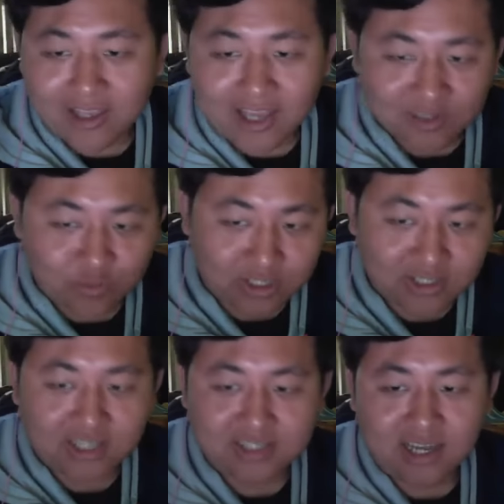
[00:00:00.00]
I guess we
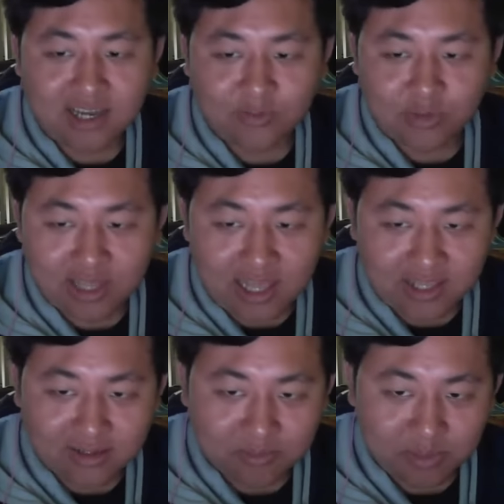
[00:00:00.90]
decide we
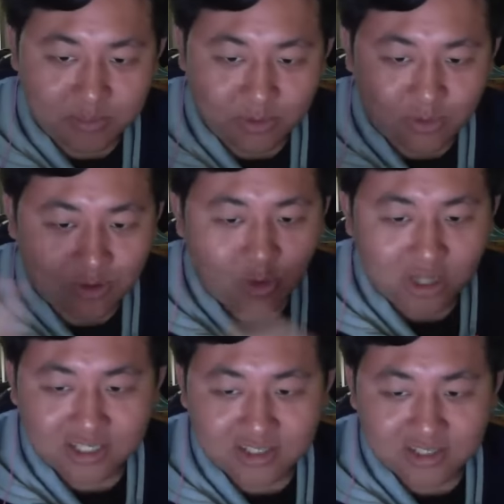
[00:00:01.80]
let the people who are
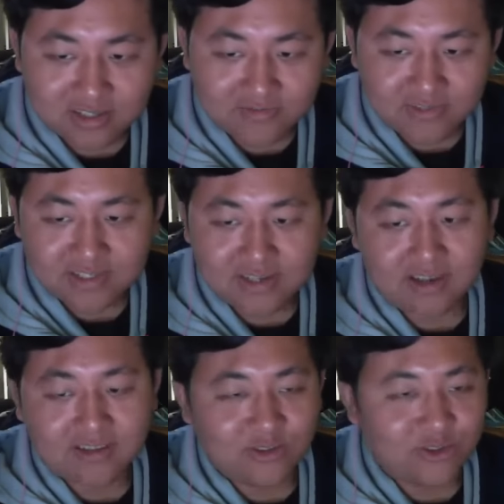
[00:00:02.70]
watching the stuff
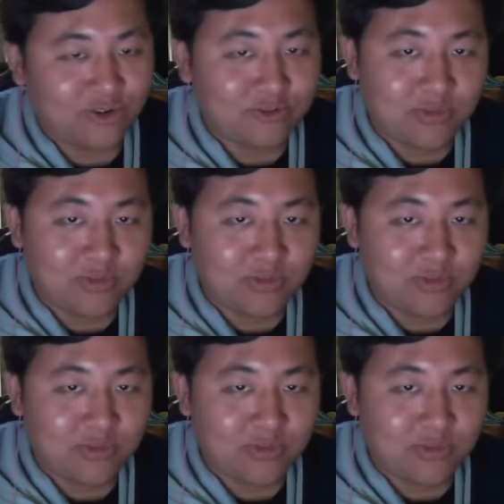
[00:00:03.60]
decide. You know,